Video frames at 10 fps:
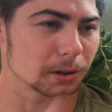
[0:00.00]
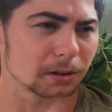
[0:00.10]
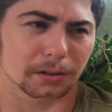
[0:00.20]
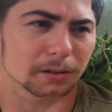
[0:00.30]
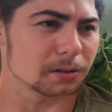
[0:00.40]
but
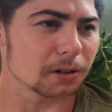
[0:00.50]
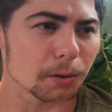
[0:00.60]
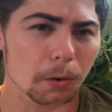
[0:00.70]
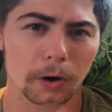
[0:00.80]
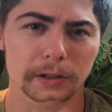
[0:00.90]
no
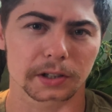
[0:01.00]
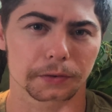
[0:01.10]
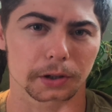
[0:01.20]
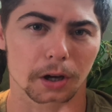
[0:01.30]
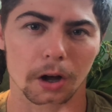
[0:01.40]
worries
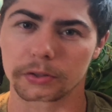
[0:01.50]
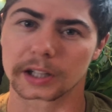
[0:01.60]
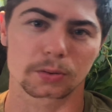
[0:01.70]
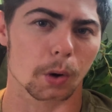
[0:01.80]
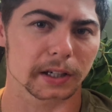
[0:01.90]
if you can't.
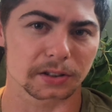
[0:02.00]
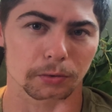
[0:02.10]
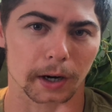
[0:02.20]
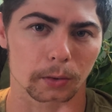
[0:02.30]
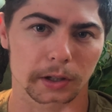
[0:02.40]
There's ways
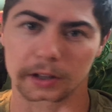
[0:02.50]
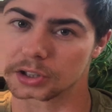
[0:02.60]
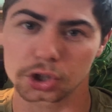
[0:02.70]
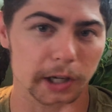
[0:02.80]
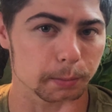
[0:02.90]
around it. There's
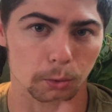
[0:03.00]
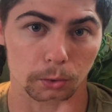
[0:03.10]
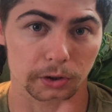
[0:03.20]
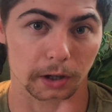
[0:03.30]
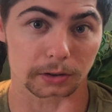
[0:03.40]
cheaper
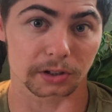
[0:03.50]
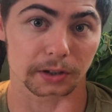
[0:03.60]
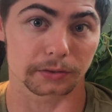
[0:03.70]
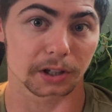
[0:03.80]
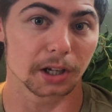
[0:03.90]

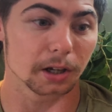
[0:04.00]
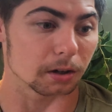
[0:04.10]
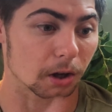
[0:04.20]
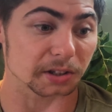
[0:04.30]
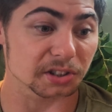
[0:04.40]
alternatives,
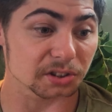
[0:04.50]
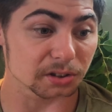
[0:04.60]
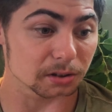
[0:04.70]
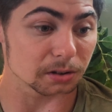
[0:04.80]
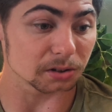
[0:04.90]
like
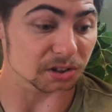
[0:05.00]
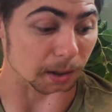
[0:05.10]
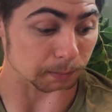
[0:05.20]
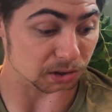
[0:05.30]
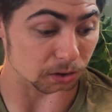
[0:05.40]

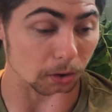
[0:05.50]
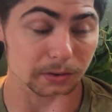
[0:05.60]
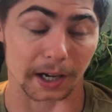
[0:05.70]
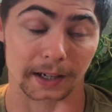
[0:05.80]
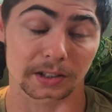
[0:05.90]
some stock
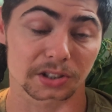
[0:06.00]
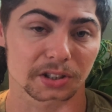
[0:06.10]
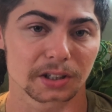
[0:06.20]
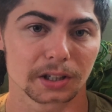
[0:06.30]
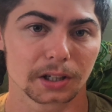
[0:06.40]
tanks.